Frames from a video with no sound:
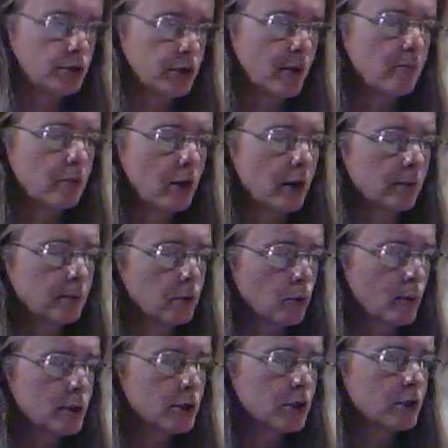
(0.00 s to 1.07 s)
the same thing for
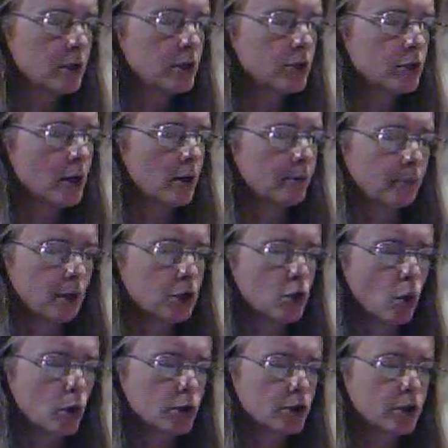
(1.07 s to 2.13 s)
the rest of these. Uh,
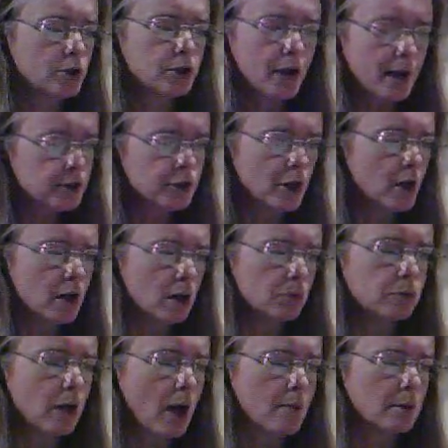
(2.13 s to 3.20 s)
Fresh Horses has not
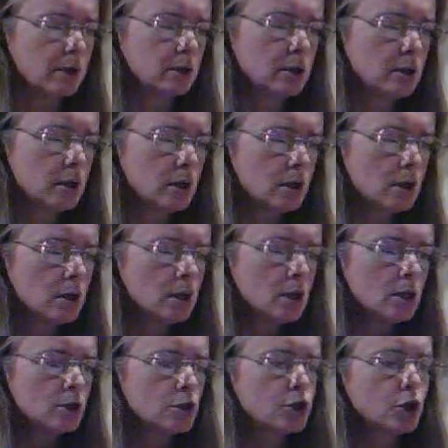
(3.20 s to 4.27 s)
gone diamond.
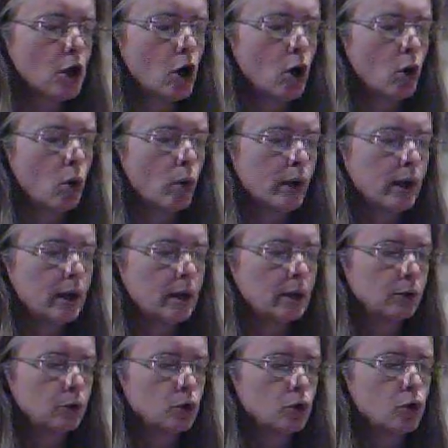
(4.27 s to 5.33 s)
So
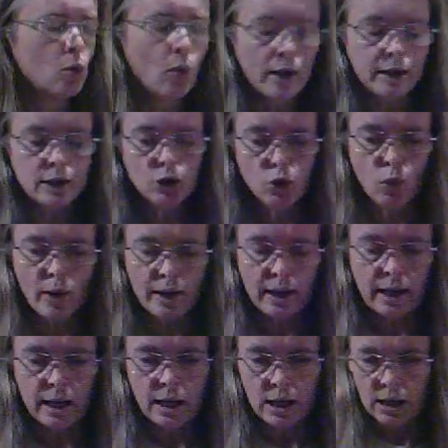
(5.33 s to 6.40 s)
in
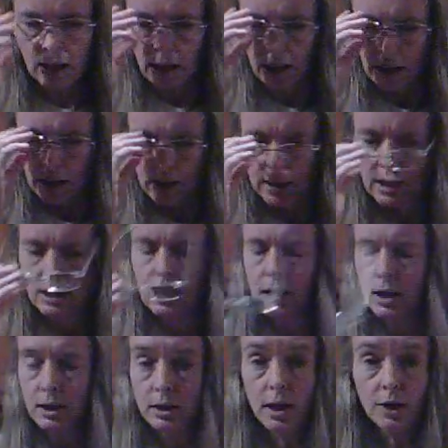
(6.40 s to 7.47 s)
2020,
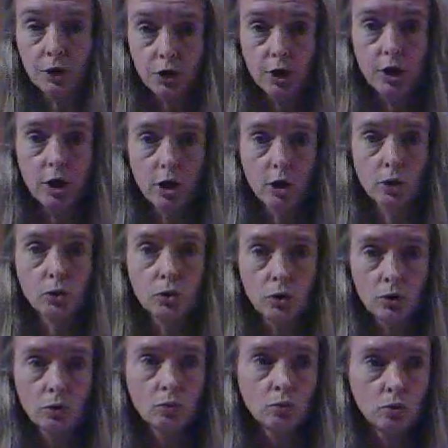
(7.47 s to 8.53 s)
yes, the year
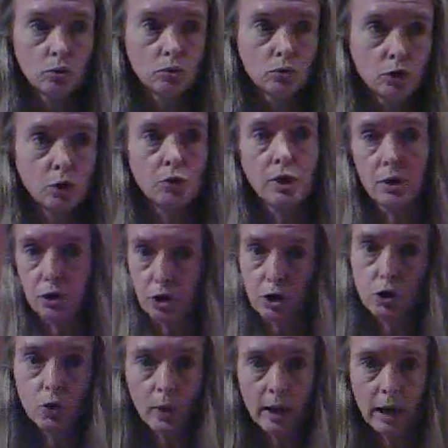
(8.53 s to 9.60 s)

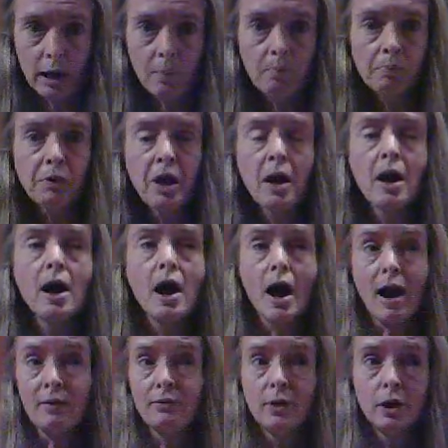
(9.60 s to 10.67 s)
2020,
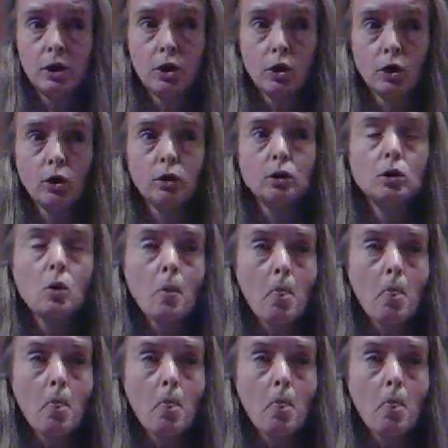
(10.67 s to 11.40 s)
I figure